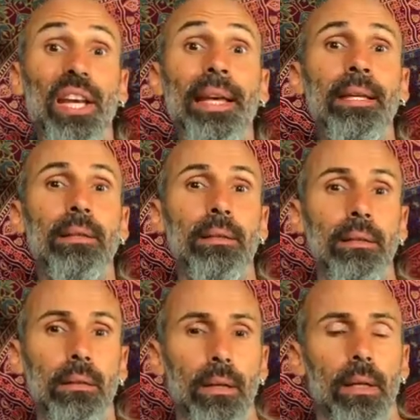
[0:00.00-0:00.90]
heat
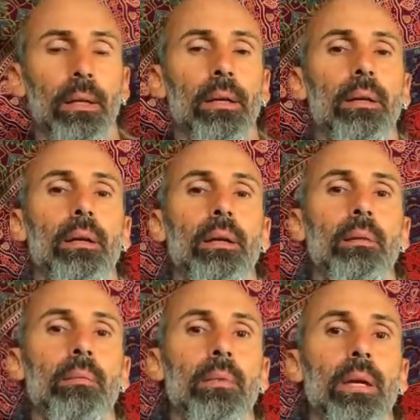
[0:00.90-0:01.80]

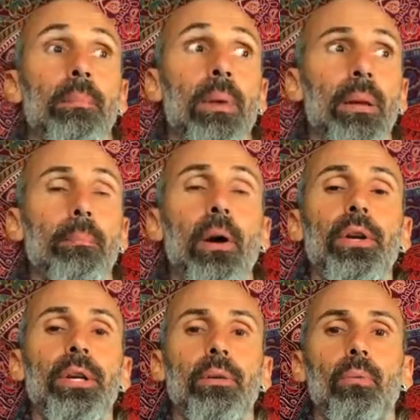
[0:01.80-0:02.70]
in my
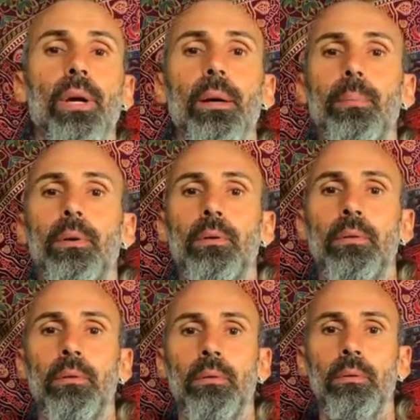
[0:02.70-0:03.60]
body, what happened?
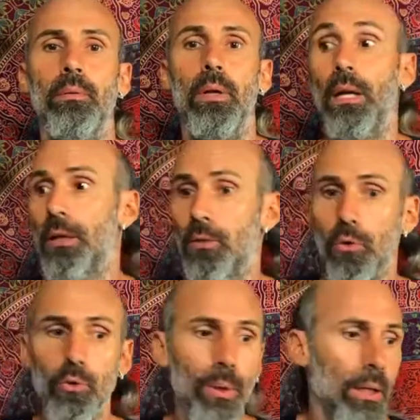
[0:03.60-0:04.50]
I need to
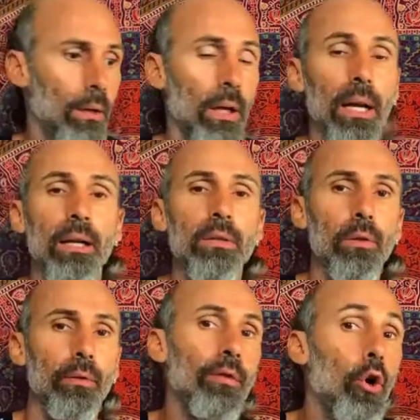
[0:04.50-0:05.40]
drink a glass
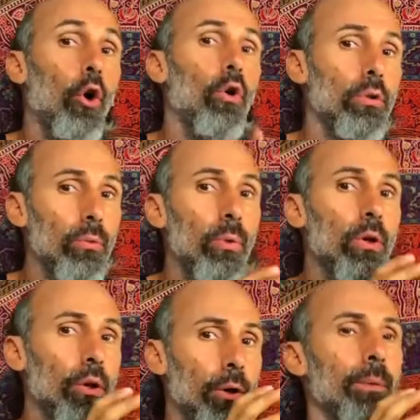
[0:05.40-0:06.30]
of cold
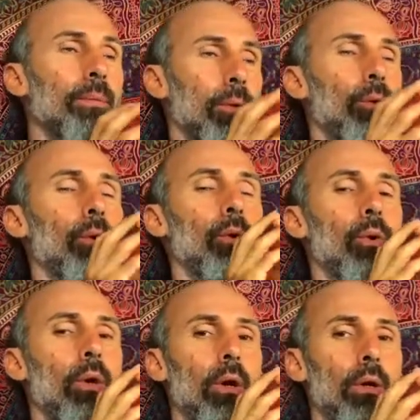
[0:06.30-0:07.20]
water
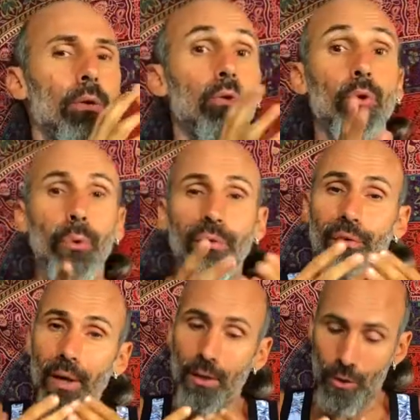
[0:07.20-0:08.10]
to
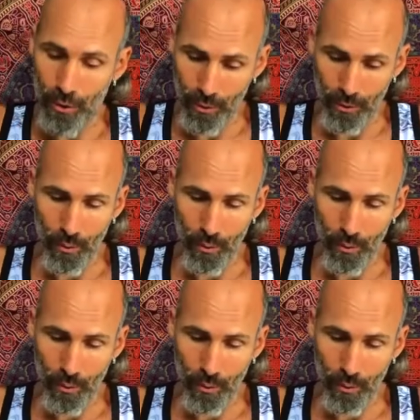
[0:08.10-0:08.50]
refresh.